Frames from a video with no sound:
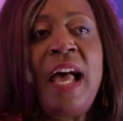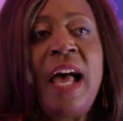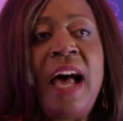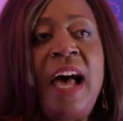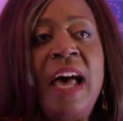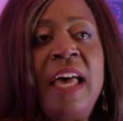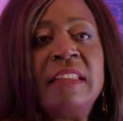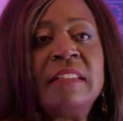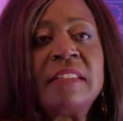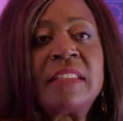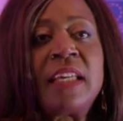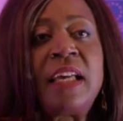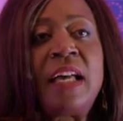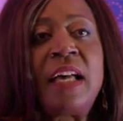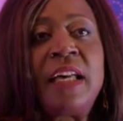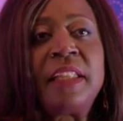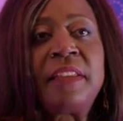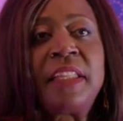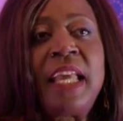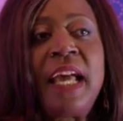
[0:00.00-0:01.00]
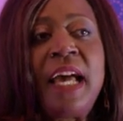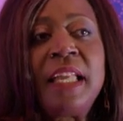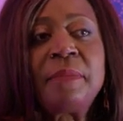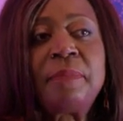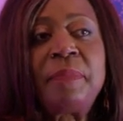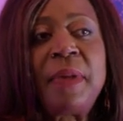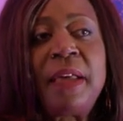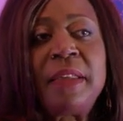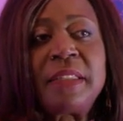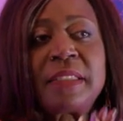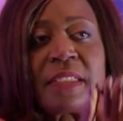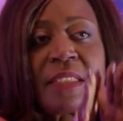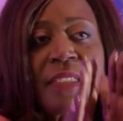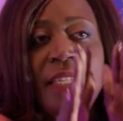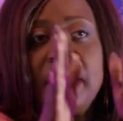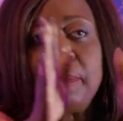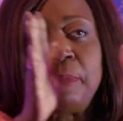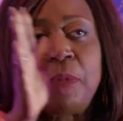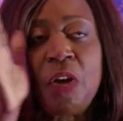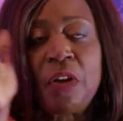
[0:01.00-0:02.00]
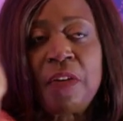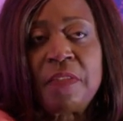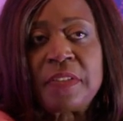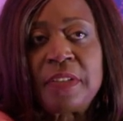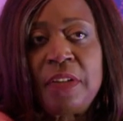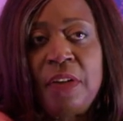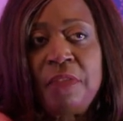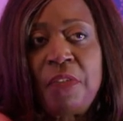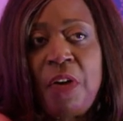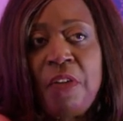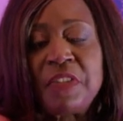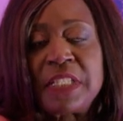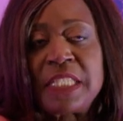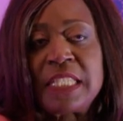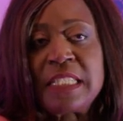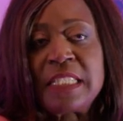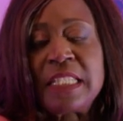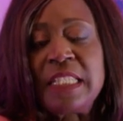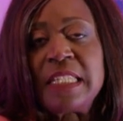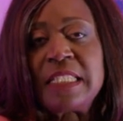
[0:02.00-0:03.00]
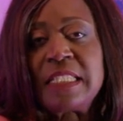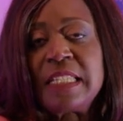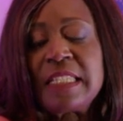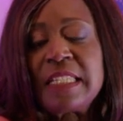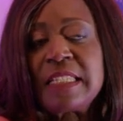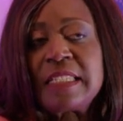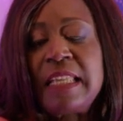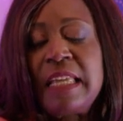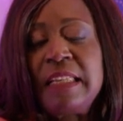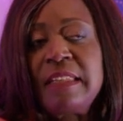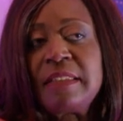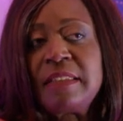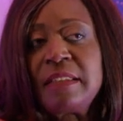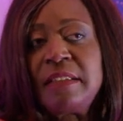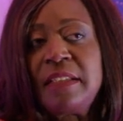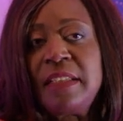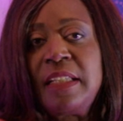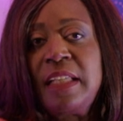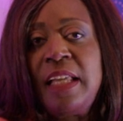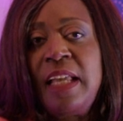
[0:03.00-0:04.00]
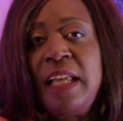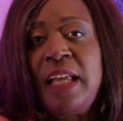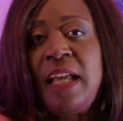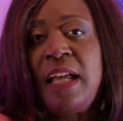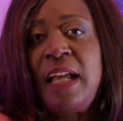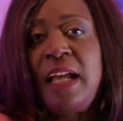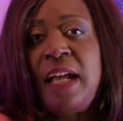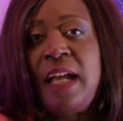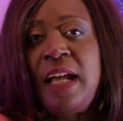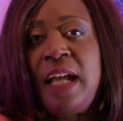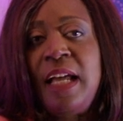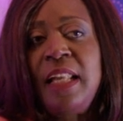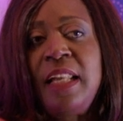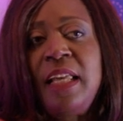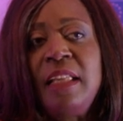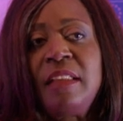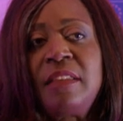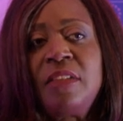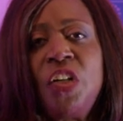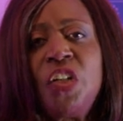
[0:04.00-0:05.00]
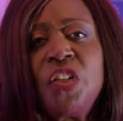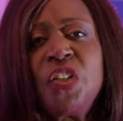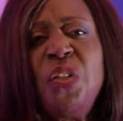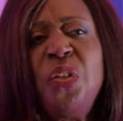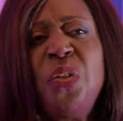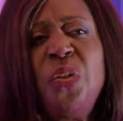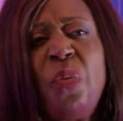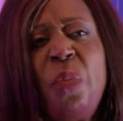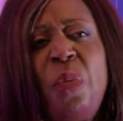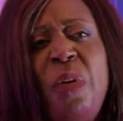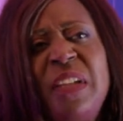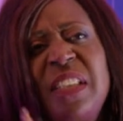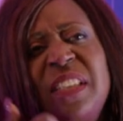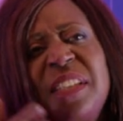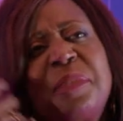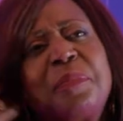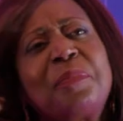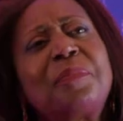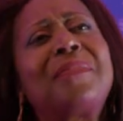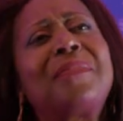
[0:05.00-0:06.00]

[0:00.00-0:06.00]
And they had a set block of offices in the city center. And I thought, you know what?